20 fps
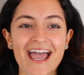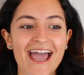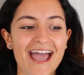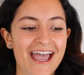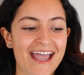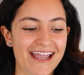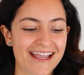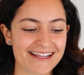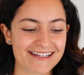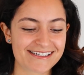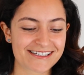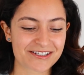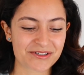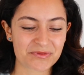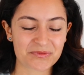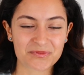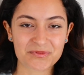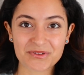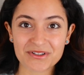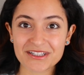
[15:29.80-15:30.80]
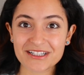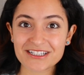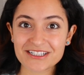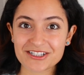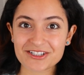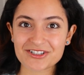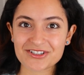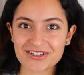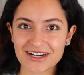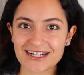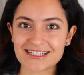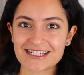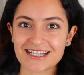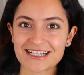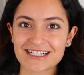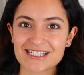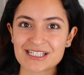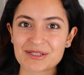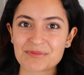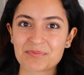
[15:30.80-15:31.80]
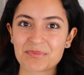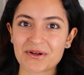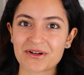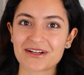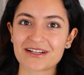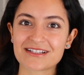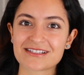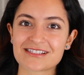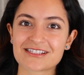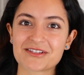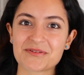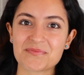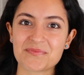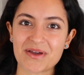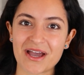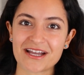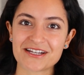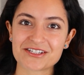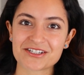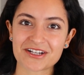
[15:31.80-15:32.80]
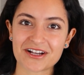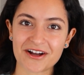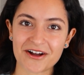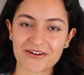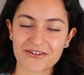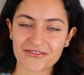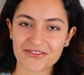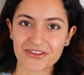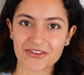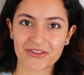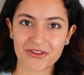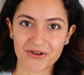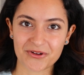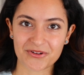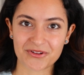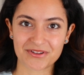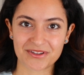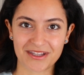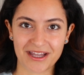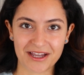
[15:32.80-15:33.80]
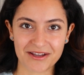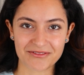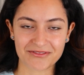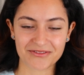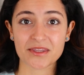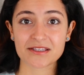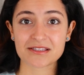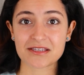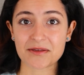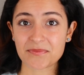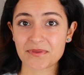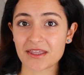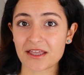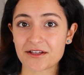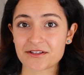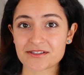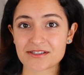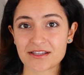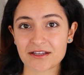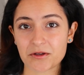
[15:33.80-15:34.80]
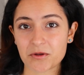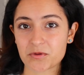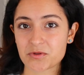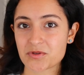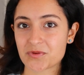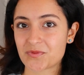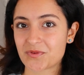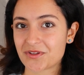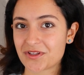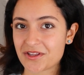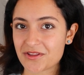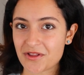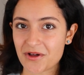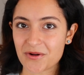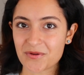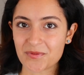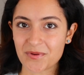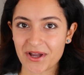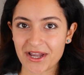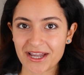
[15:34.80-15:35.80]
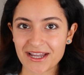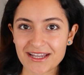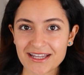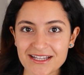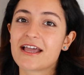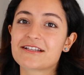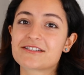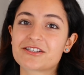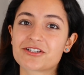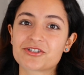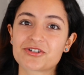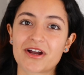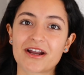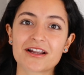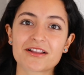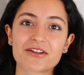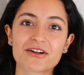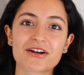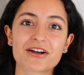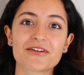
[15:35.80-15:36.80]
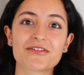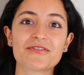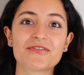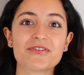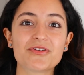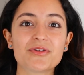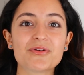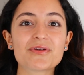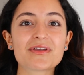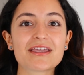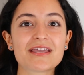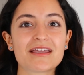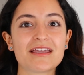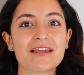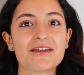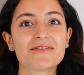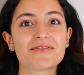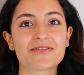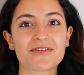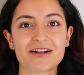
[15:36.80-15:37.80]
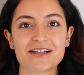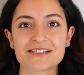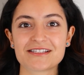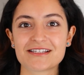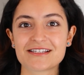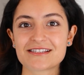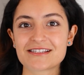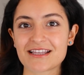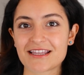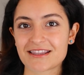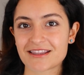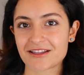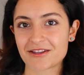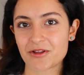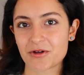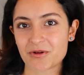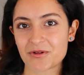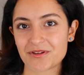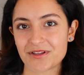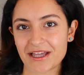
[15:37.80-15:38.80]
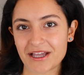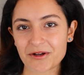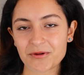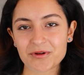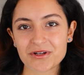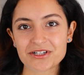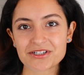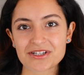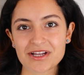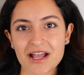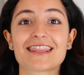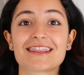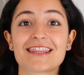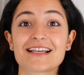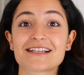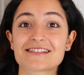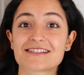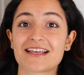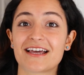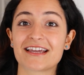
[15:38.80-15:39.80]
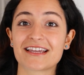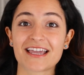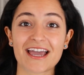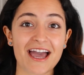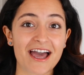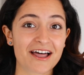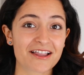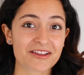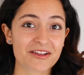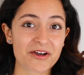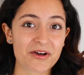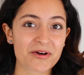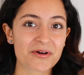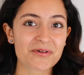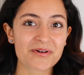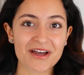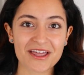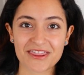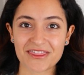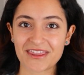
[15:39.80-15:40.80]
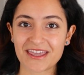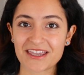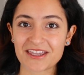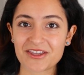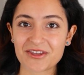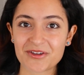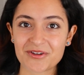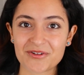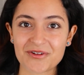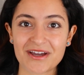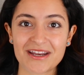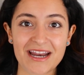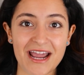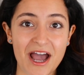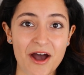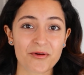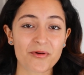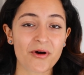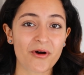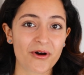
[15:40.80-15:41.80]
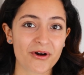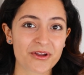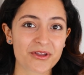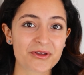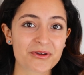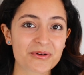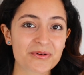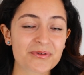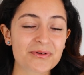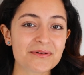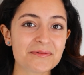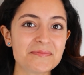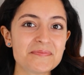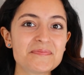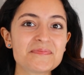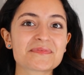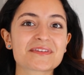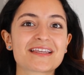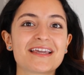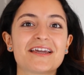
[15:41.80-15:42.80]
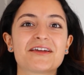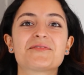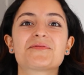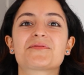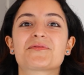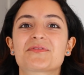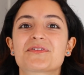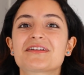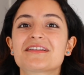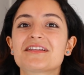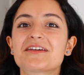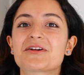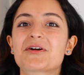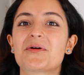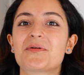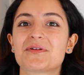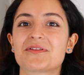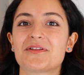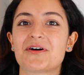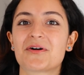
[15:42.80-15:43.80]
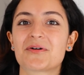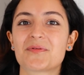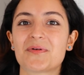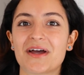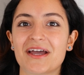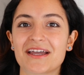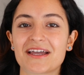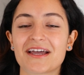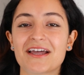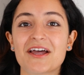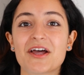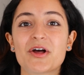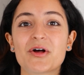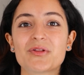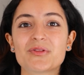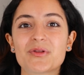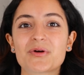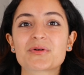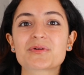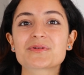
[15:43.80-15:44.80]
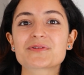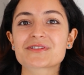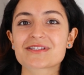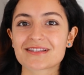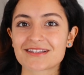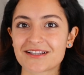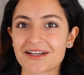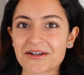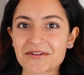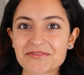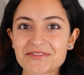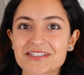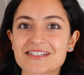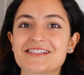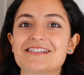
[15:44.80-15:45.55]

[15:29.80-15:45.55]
and really just try to experience the magic of the local life. Something else that goes a really long way is to try to learn a few key phrases in the local language. Things like hello, thank you, and how are you can really go a long way. Locals love to